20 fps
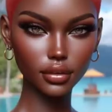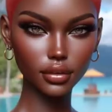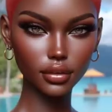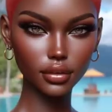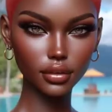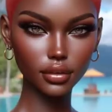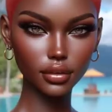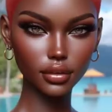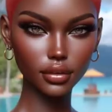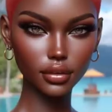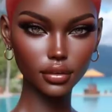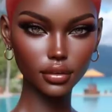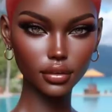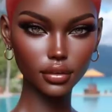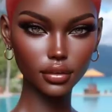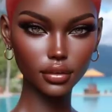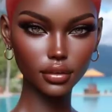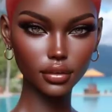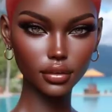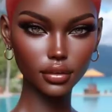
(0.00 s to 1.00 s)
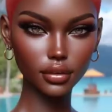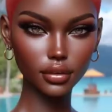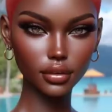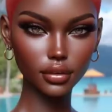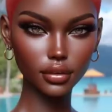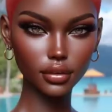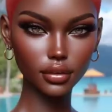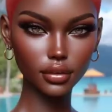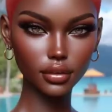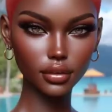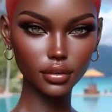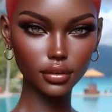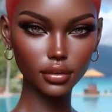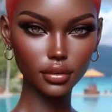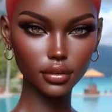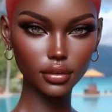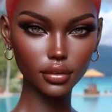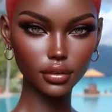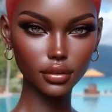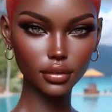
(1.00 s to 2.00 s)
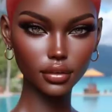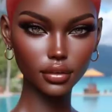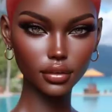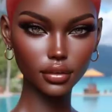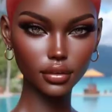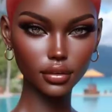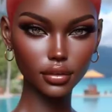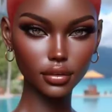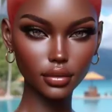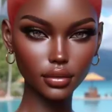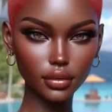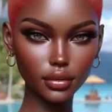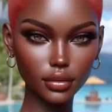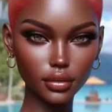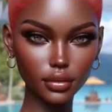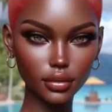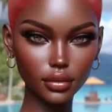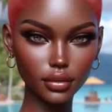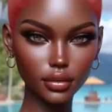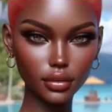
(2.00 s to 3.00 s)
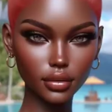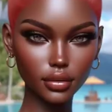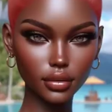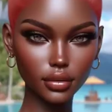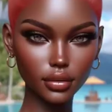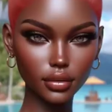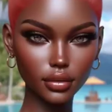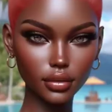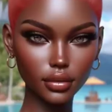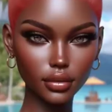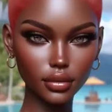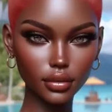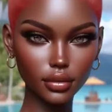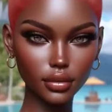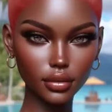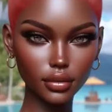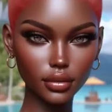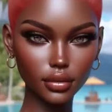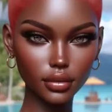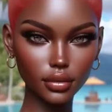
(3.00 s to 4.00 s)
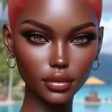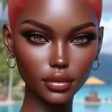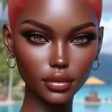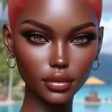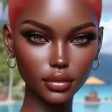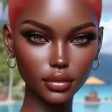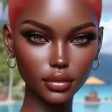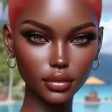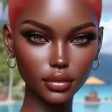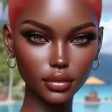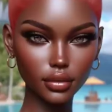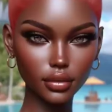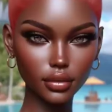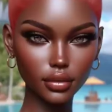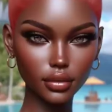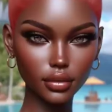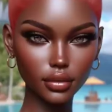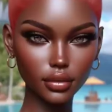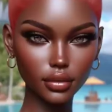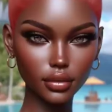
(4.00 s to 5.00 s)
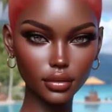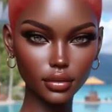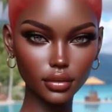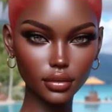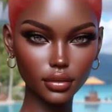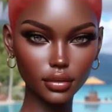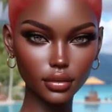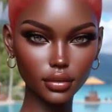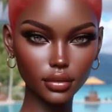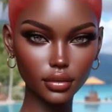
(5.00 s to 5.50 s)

No one is speaking in this clip.